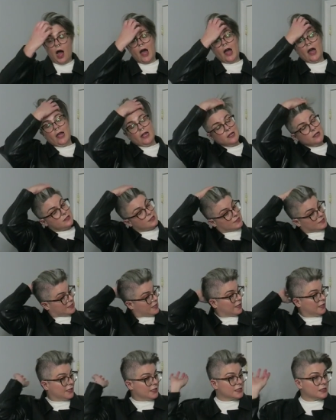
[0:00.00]
I
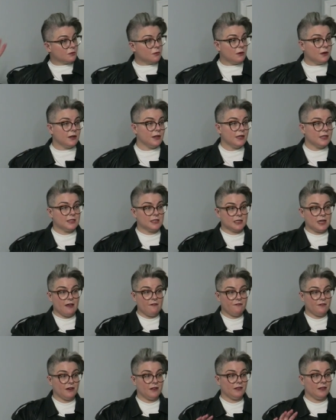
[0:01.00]
dig this one. It's
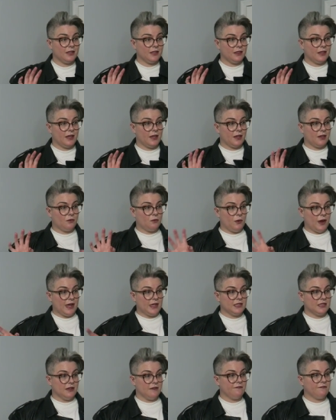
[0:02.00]
definitely like
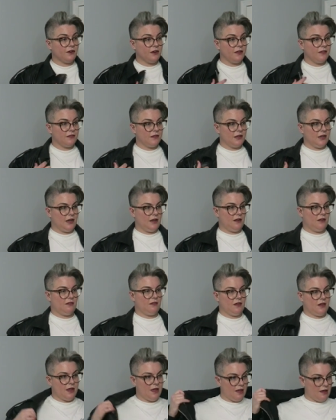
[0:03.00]
way different than
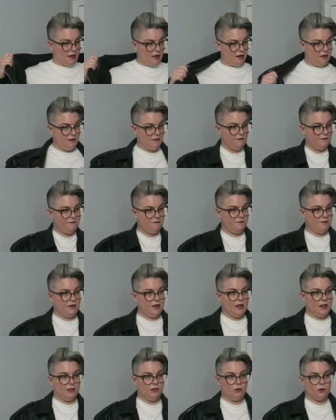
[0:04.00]
anything I have.
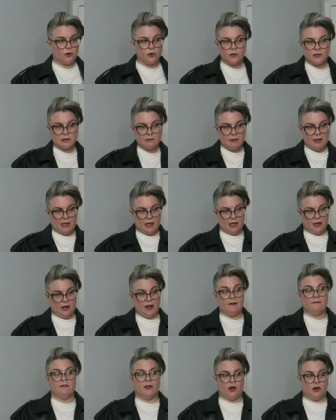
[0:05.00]
Laurel's
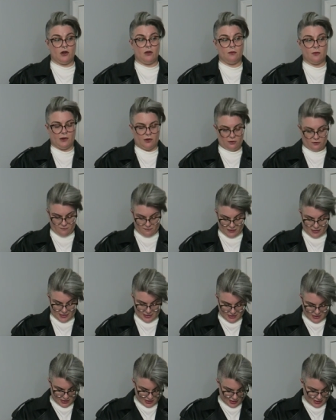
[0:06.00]
making a very weird
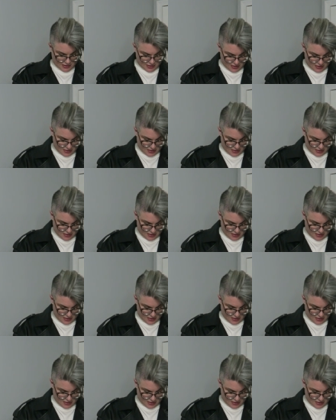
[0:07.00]
face.